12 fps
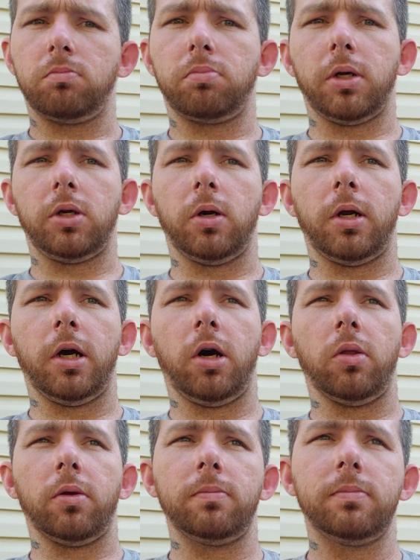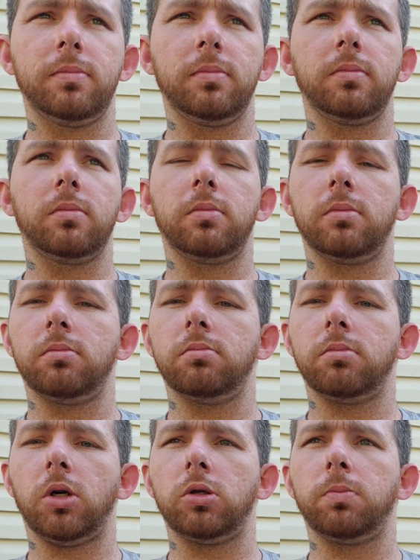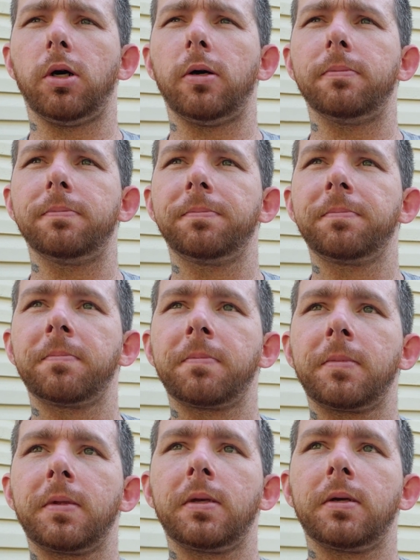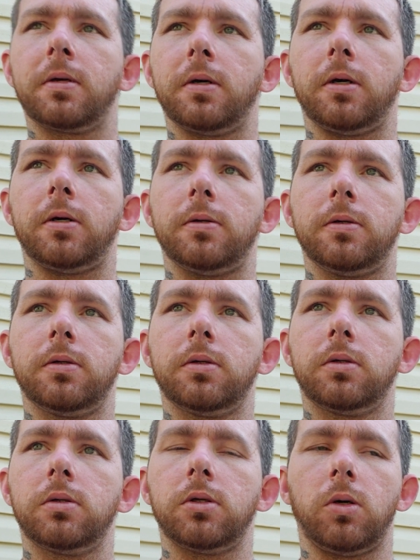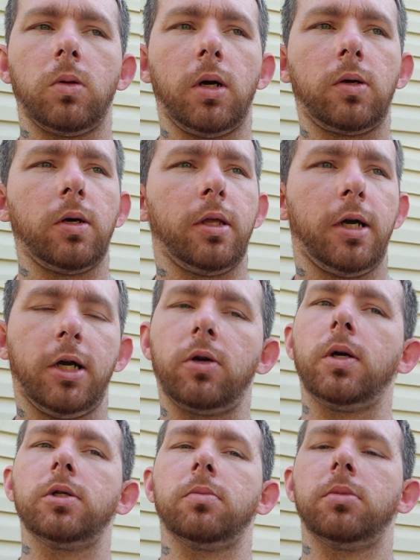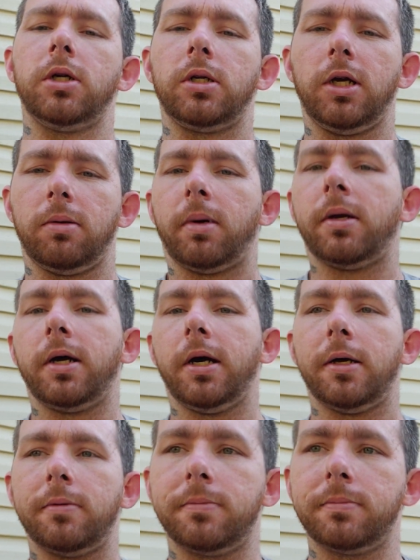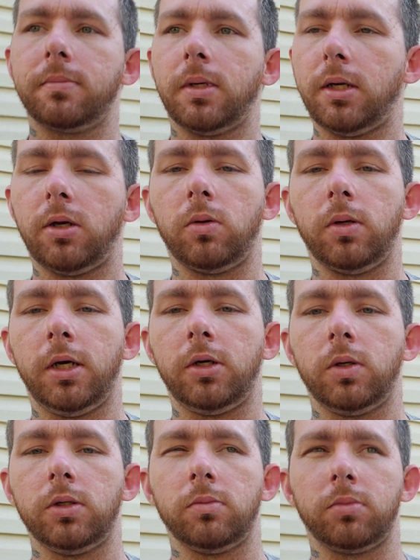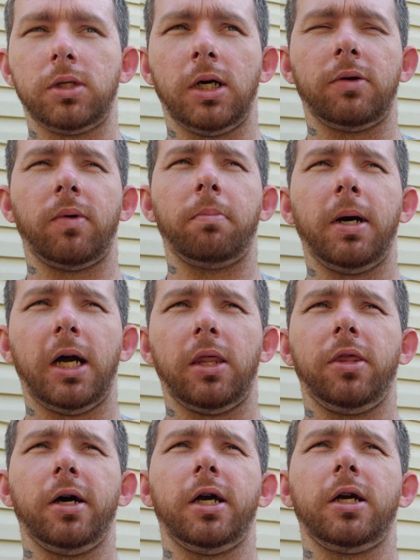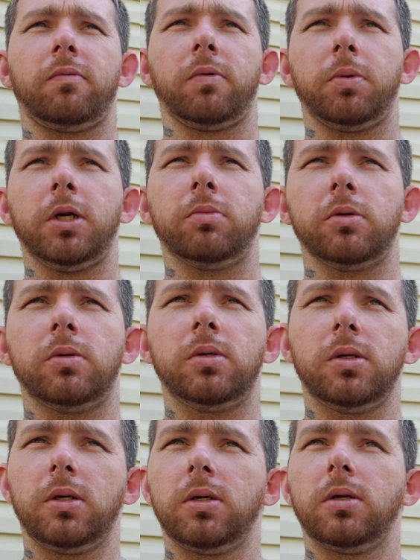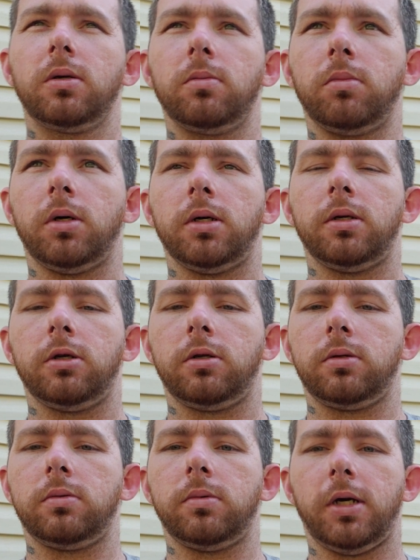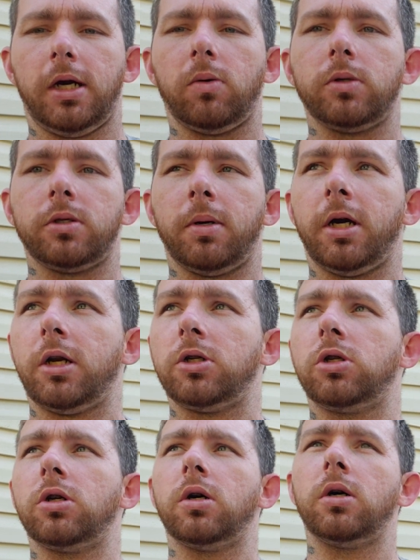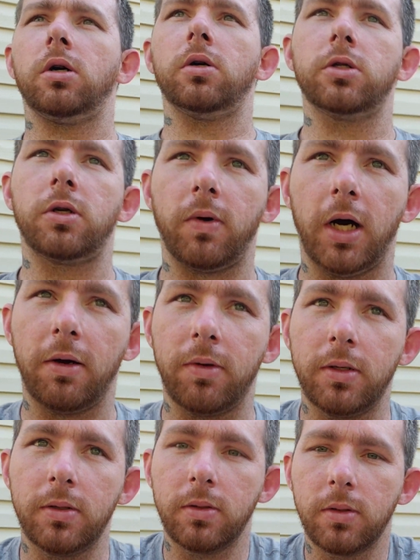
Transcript: Pretty good health, most part. So luckily the aneurysm didn't get my dad. I know aneurysm is kind of a bad thing for people, but Dad was managed to survive it.